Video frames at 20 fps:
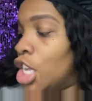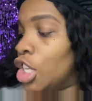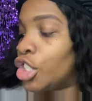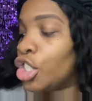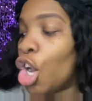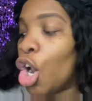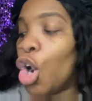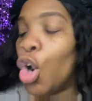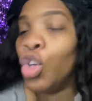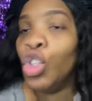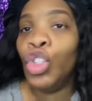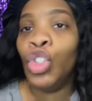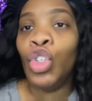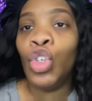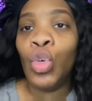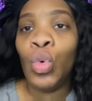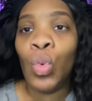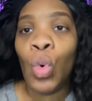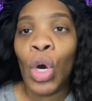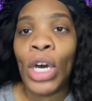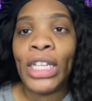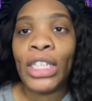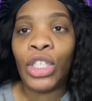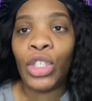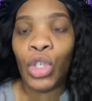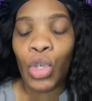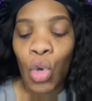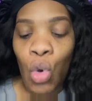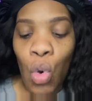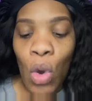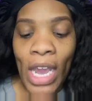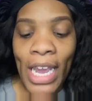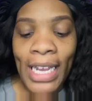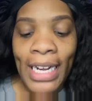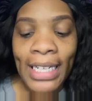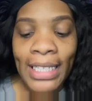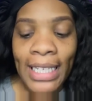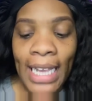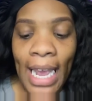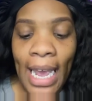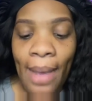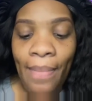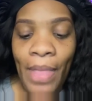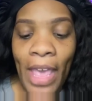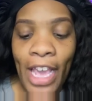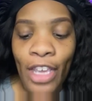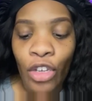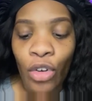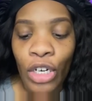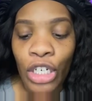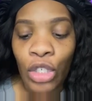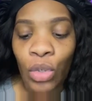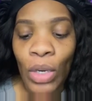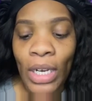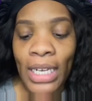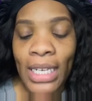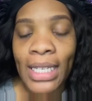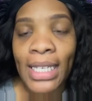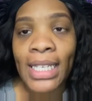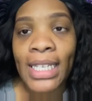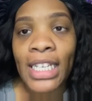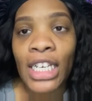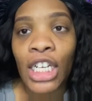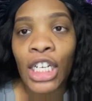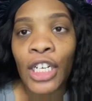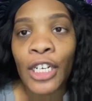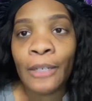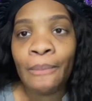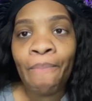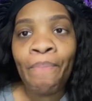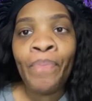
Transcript: So you want to, anytime that you are doing concealer,